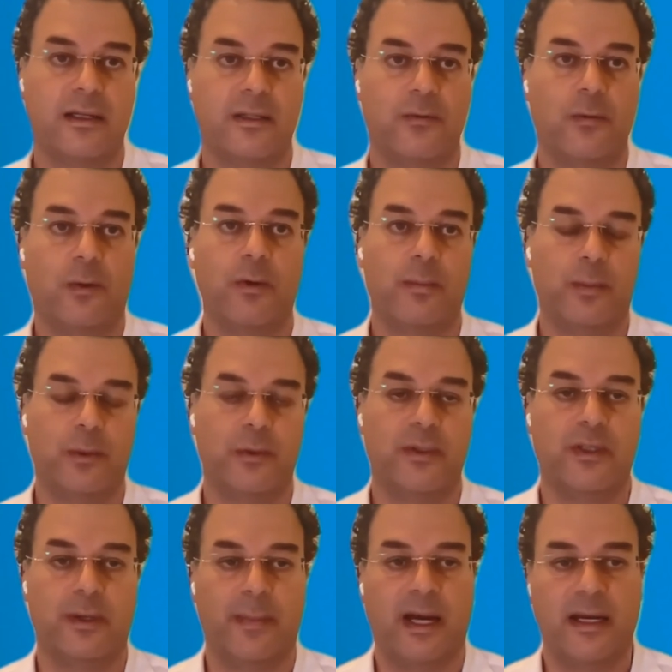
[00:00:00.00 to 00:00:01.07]
and it's what we
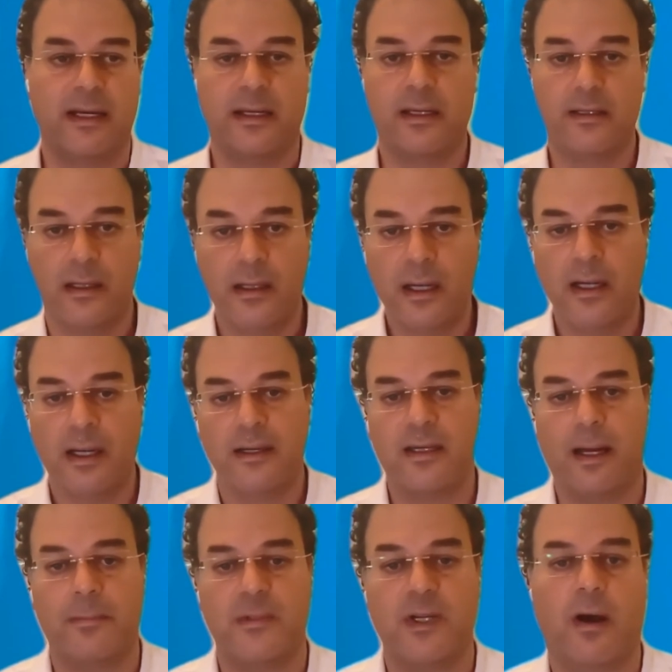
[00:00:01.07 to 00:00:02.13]
brought to market
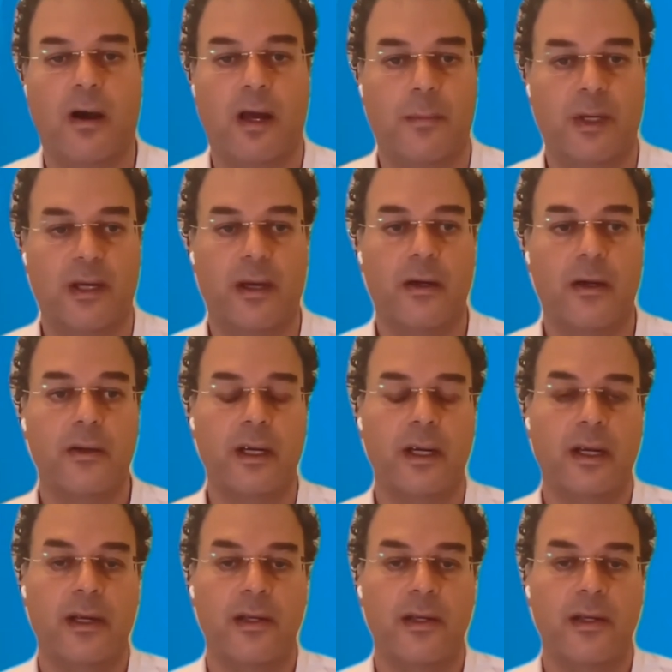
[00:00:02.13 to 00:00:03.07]
some time ago.